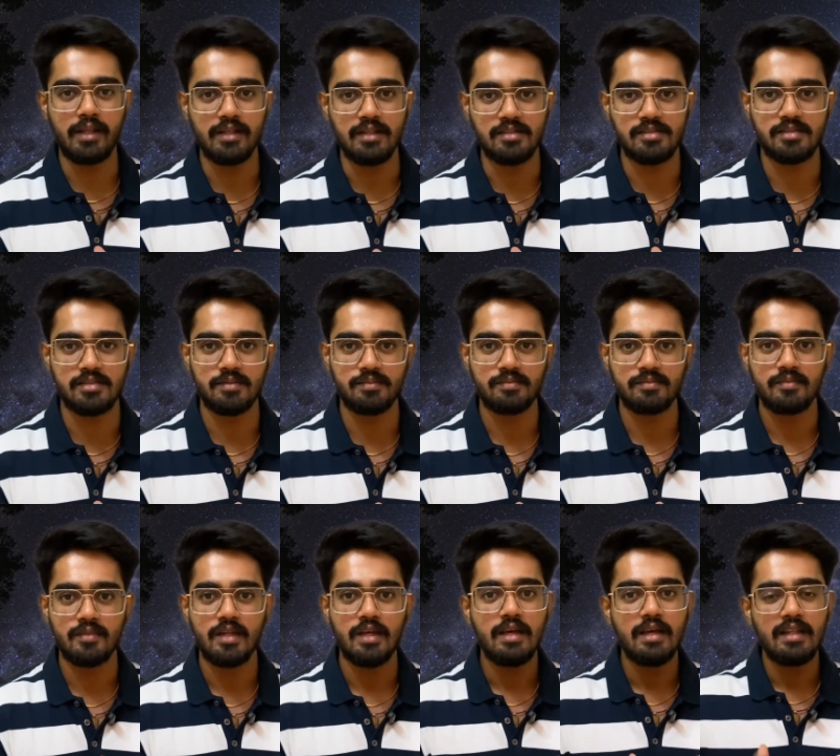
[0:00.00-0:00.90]
like this,
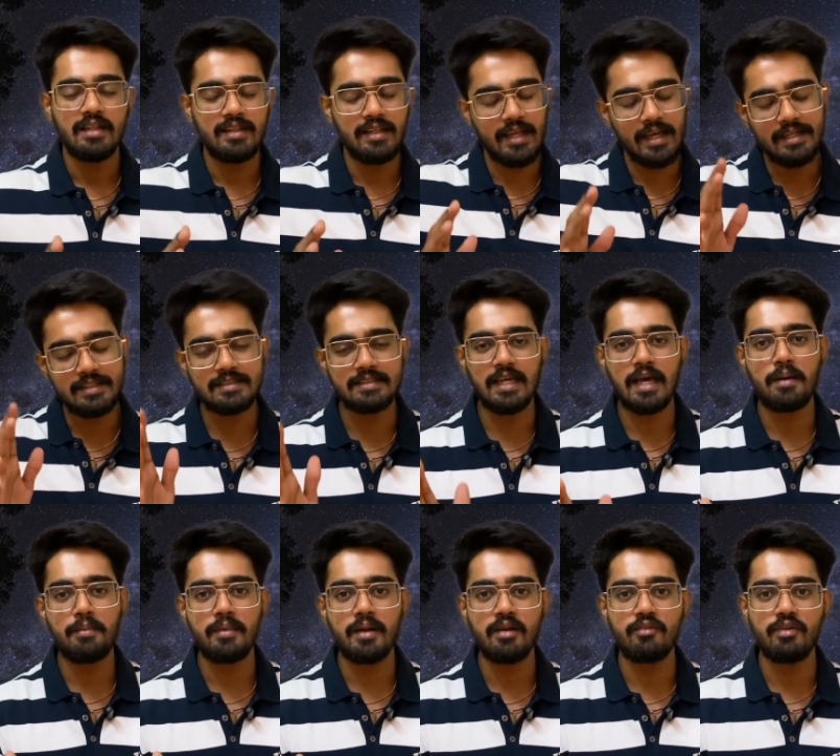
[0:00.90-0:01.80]
the
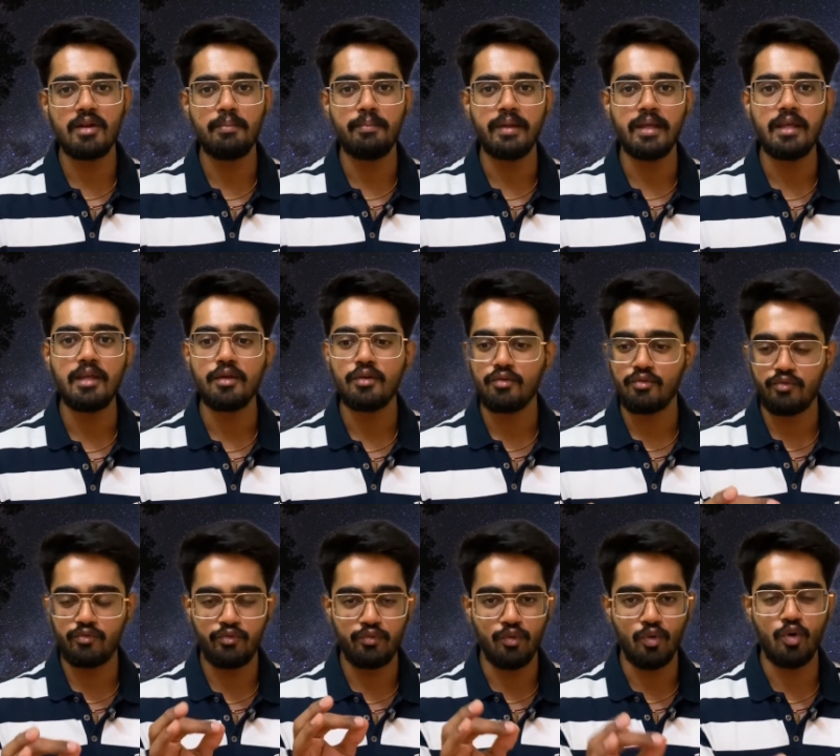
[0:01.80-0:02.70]
examiner will be
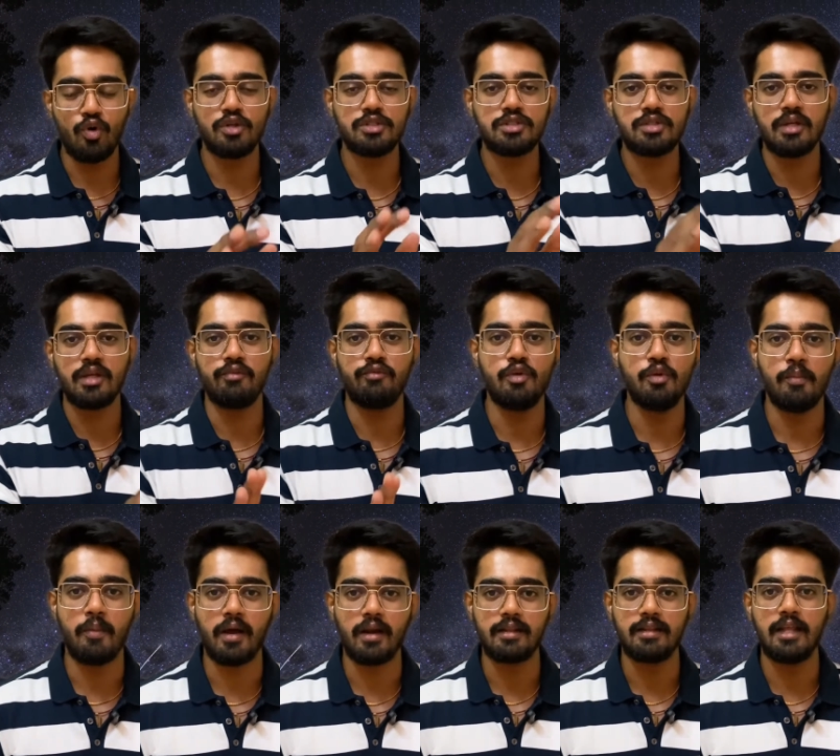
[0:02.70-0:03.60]
forced to give
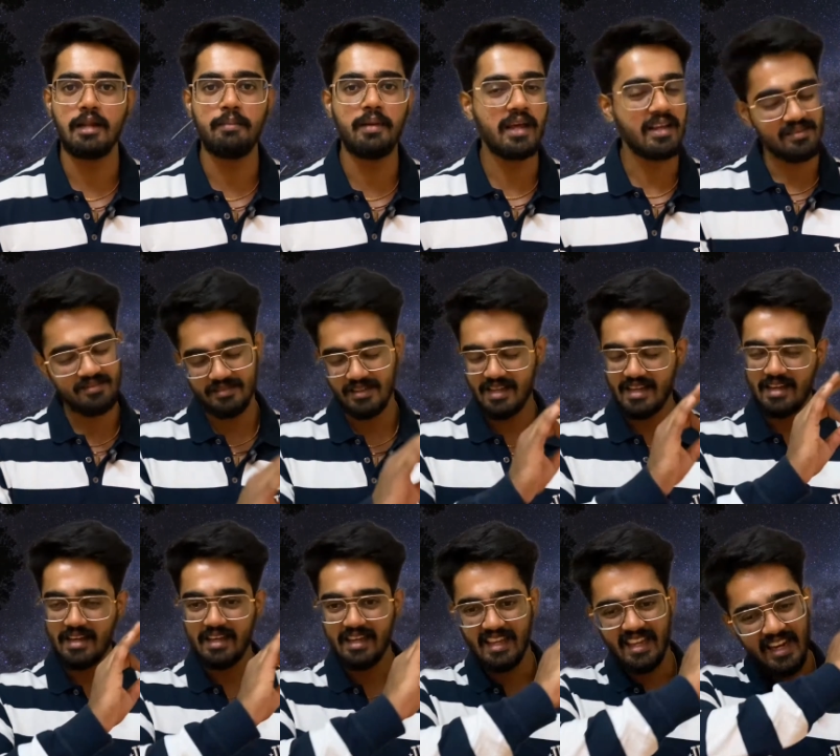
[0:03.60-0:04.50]
you They'll be like,
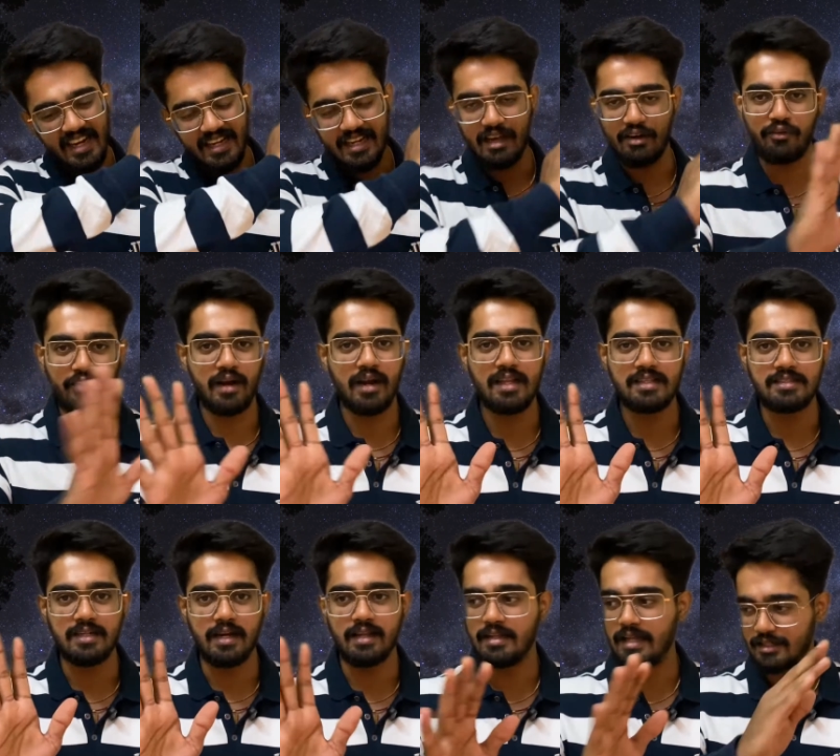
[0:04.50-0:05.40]
he definitely
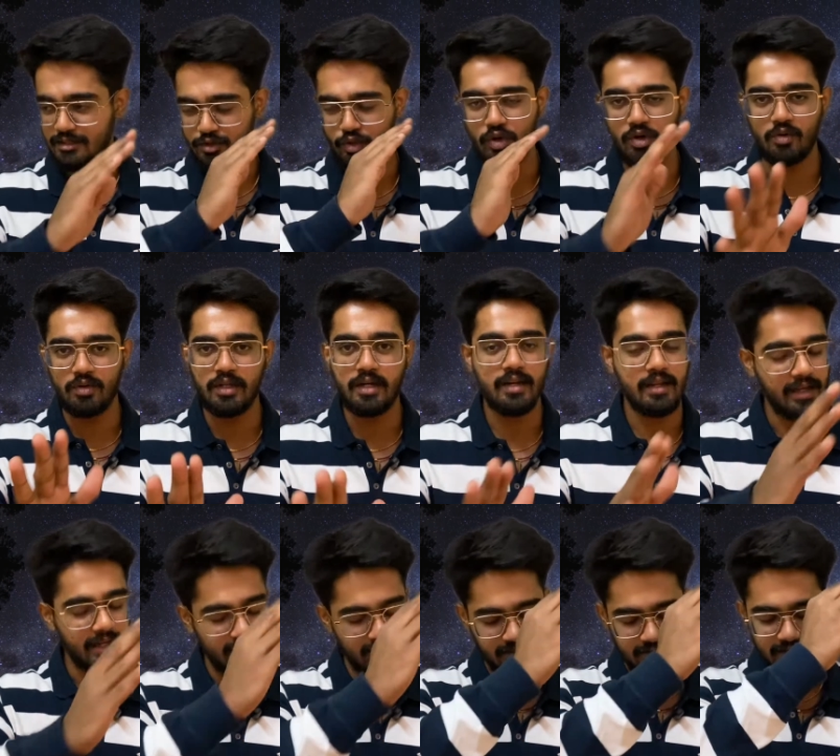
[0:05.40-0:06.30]
studied. That's not all that
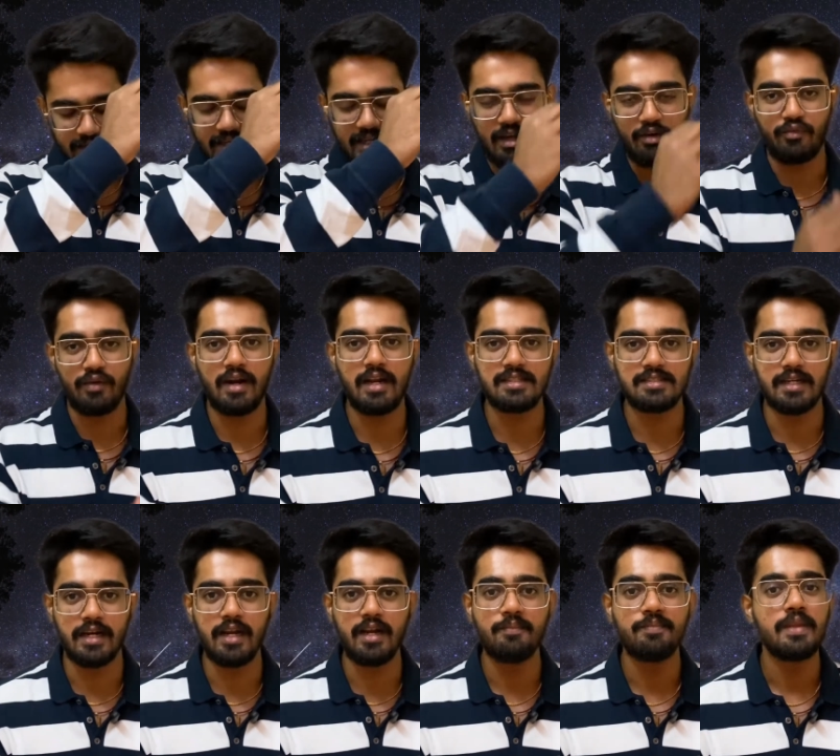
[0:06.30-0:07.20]
he this guy definitely
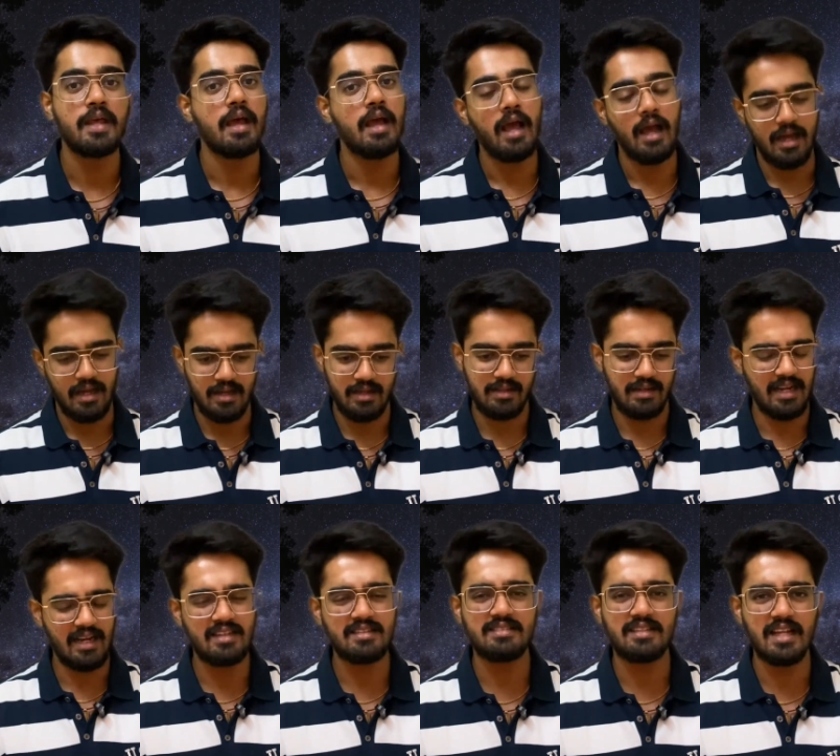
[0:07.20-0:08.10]
studied.
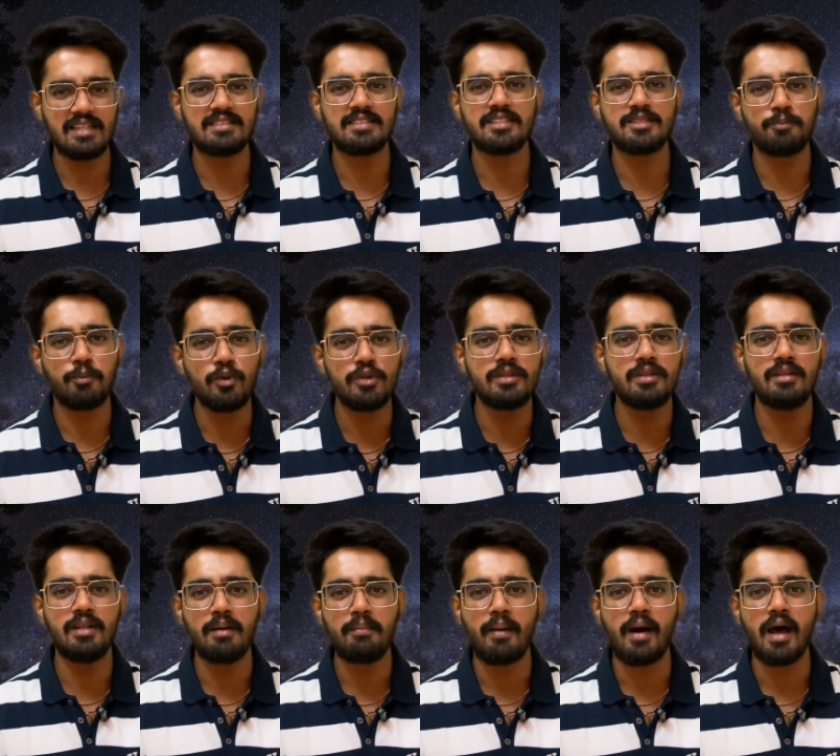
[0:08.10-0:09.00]
Let let's just put
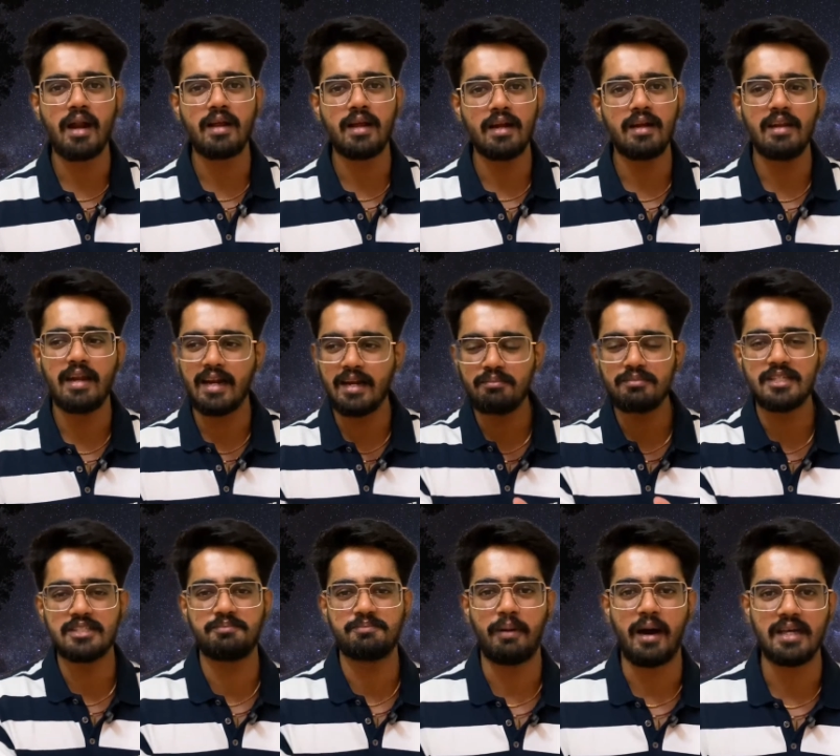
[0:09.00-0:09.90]
the mark and let him
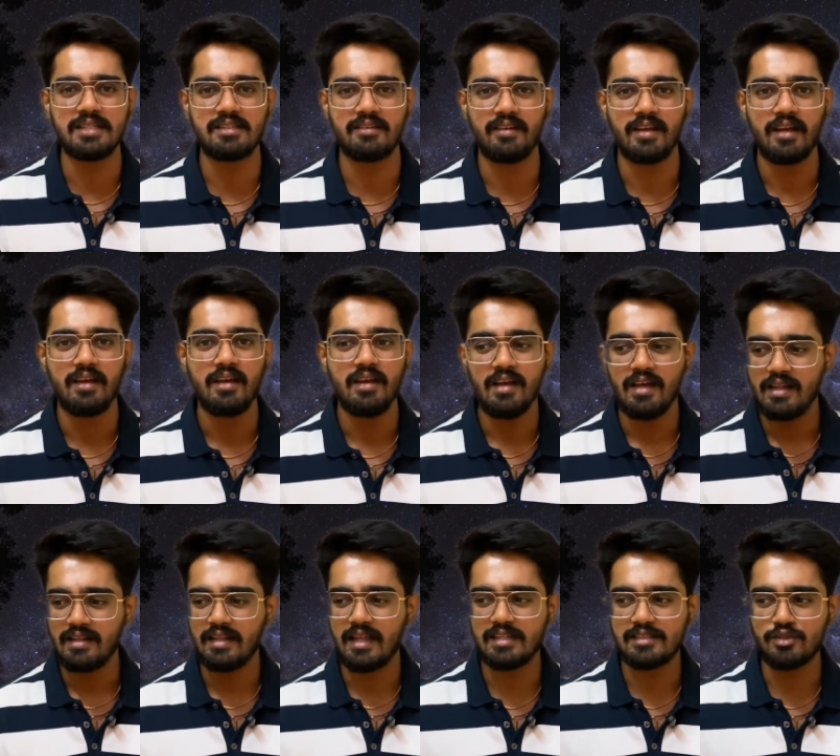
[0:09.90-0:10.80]
just pass away.
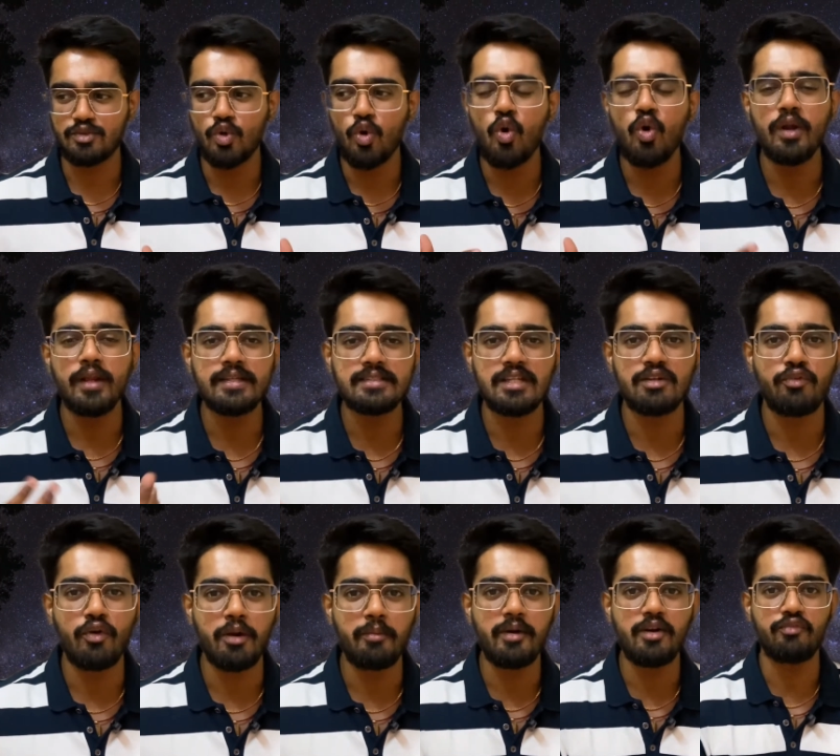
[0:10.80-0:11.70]
There is no reason
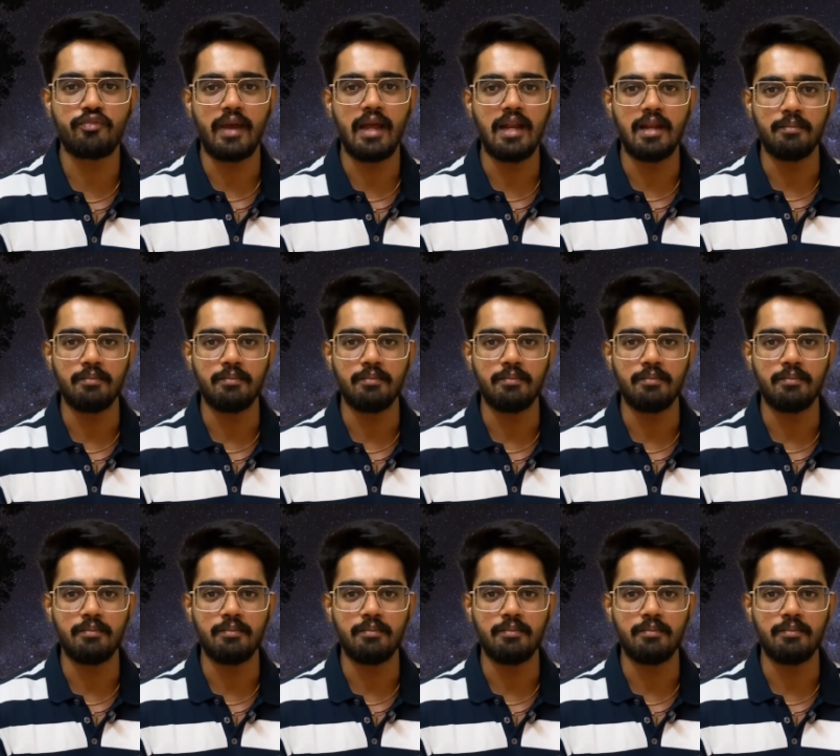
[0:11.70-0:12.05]
for me to fail